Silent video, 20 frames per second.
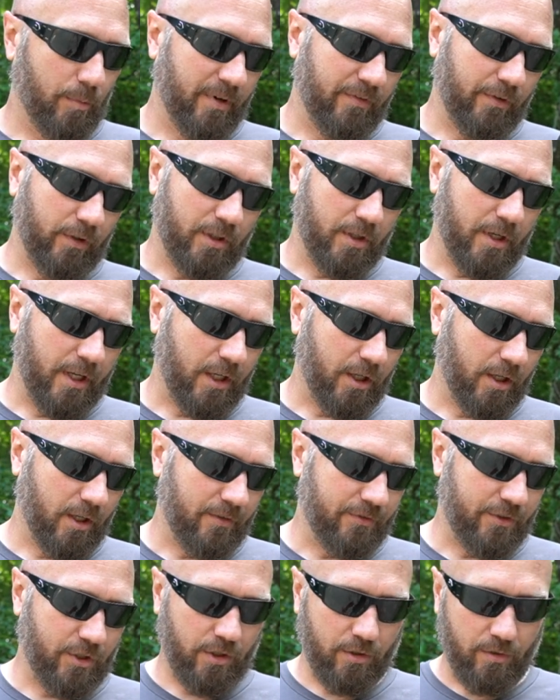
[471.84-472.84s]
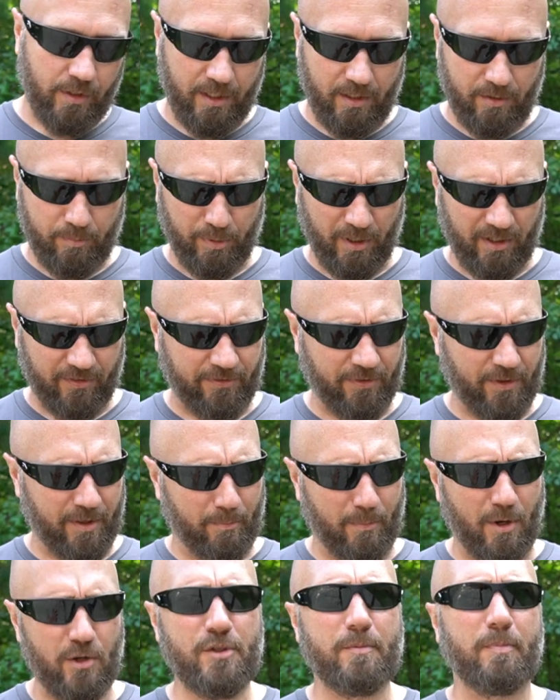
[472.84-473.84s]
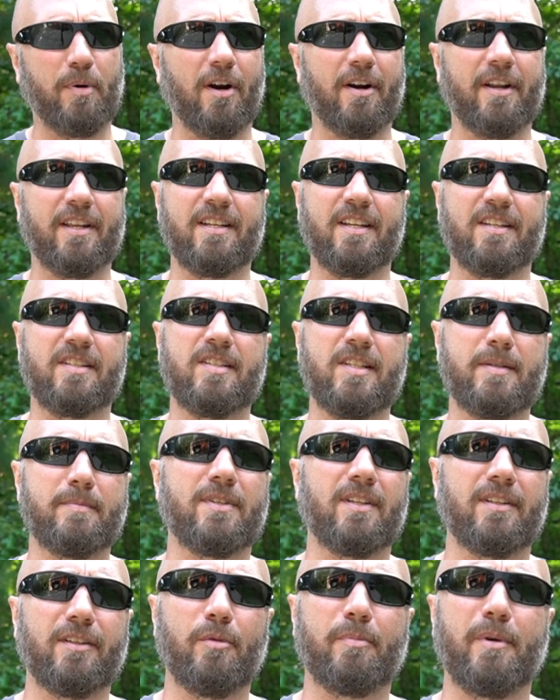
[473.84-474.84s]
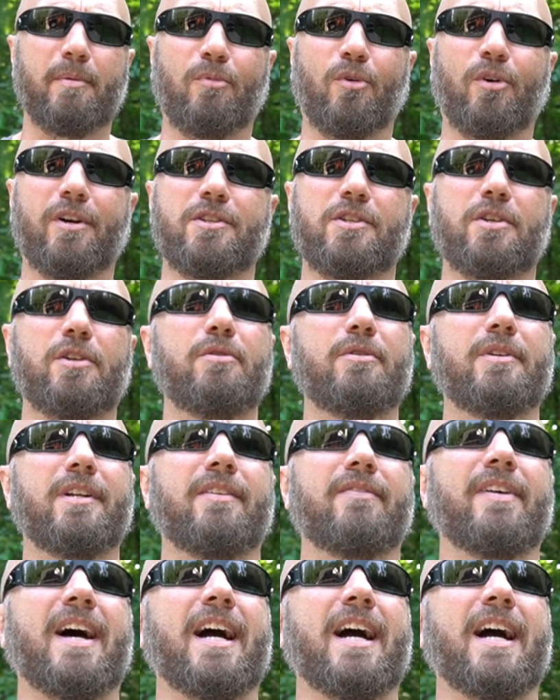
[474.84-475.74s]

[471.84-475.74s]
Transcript: bit of a learning curve to it, but for the most part, it seems a little bit more intuitive,